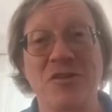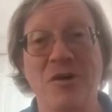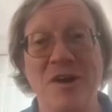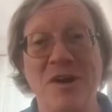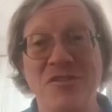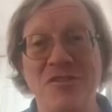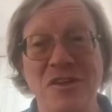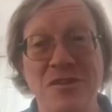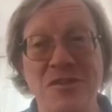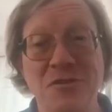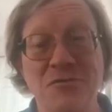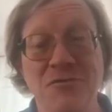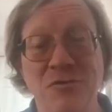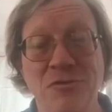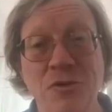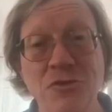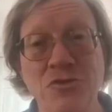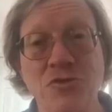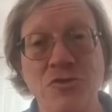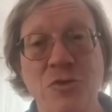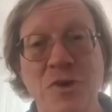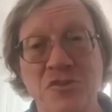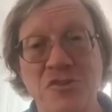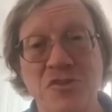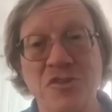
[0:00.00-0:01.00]
So I said, the
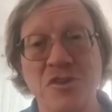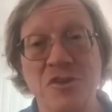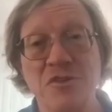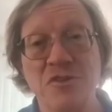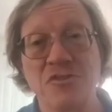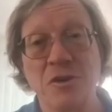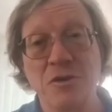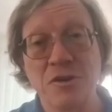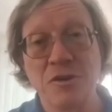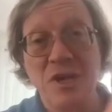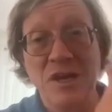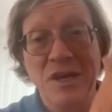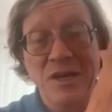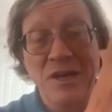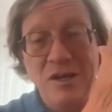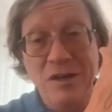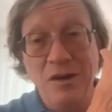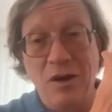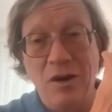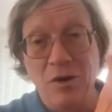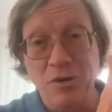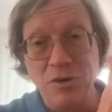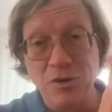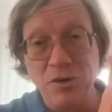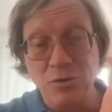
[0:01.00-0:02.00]
first question is, okay,
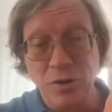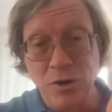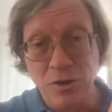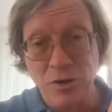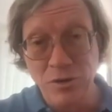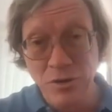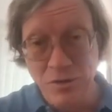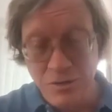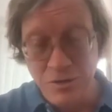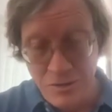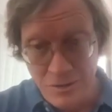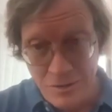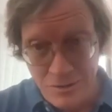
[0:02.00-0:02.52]
are you a